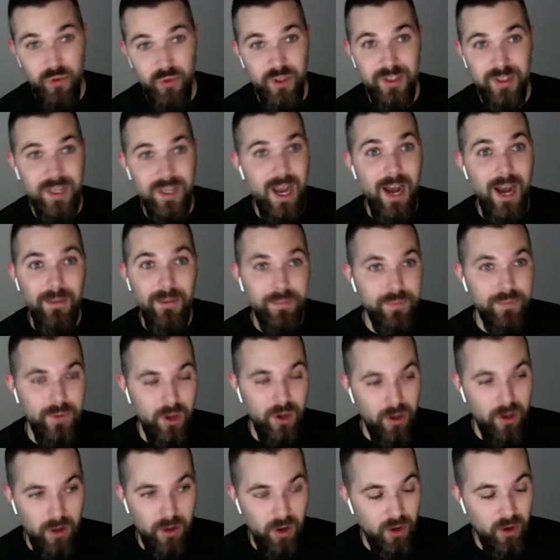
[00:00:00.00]
over the top
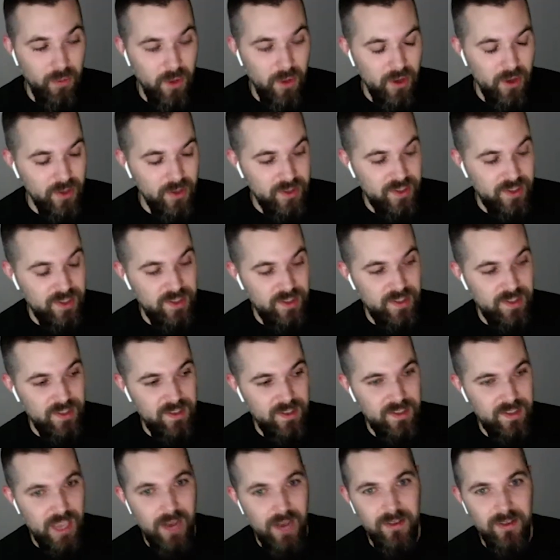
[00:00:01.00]
almost
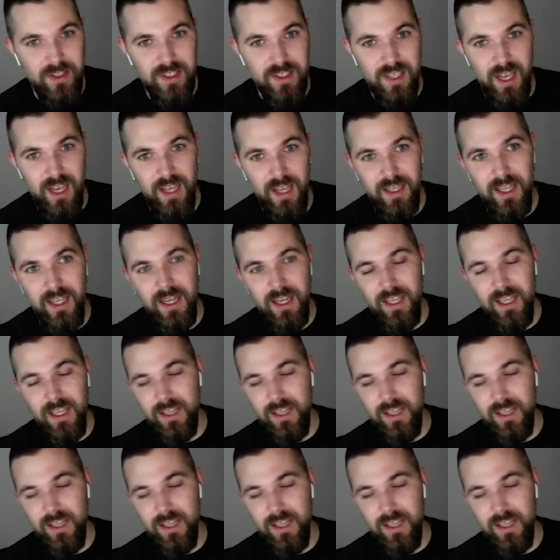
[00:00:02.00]
sound design.